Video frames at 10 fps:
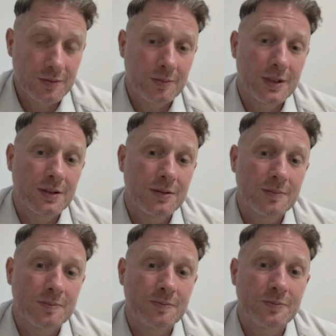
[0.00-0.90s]

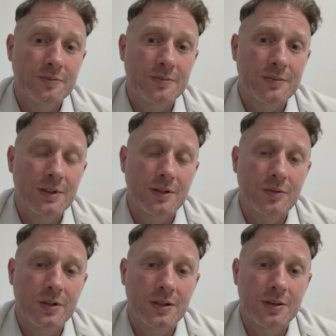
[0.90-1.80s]
I've
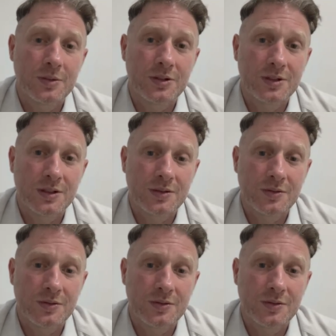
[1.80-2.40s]
written the music